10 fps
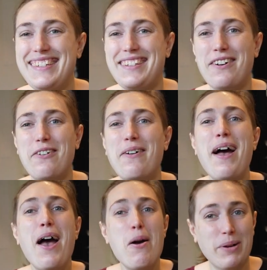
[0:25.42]
So
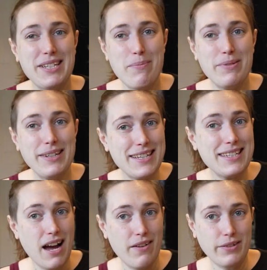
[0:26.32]
Persepolis
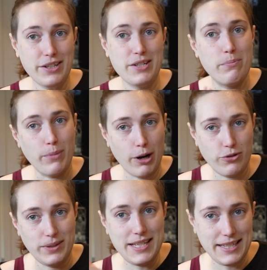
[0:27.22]
covers
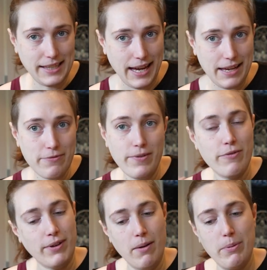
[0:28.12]
Marjane's
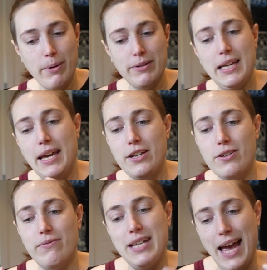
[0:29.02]
life from about the age
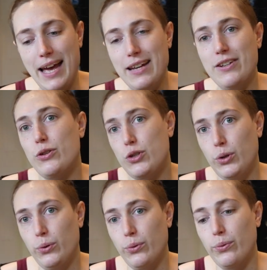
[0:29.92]
of 10
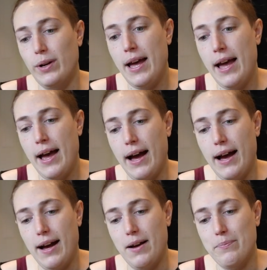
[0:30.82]
to
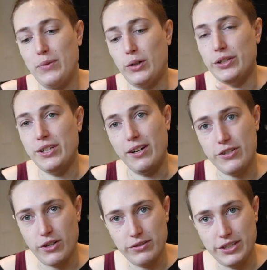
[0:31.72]
her young
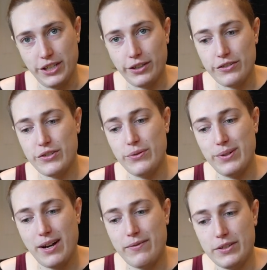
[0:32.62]
adult years. So
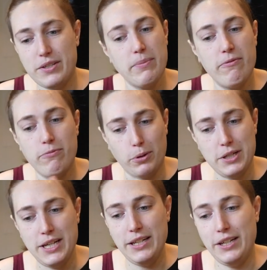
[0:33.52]
it covers about
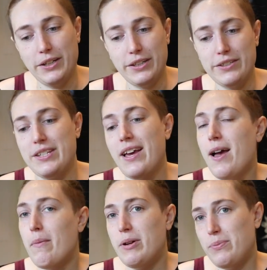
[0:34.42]
14 years
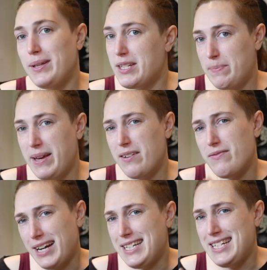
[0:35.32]
between the span of
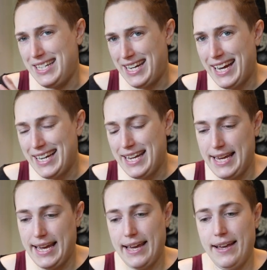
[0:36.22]

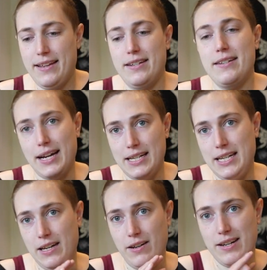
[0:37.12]
1980 and
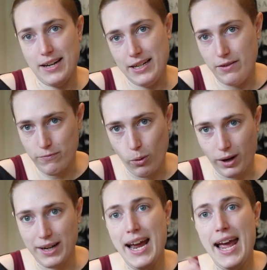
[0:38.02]
1994.